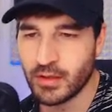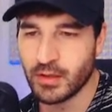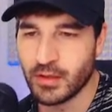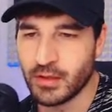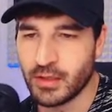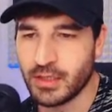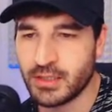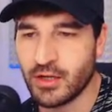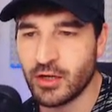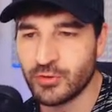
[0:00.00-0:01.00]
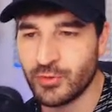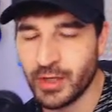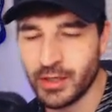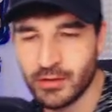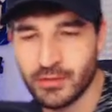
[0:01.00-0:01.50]
is God real?
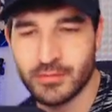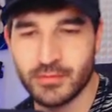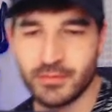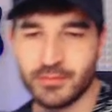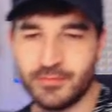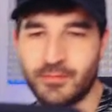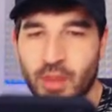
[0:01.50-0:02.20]
No.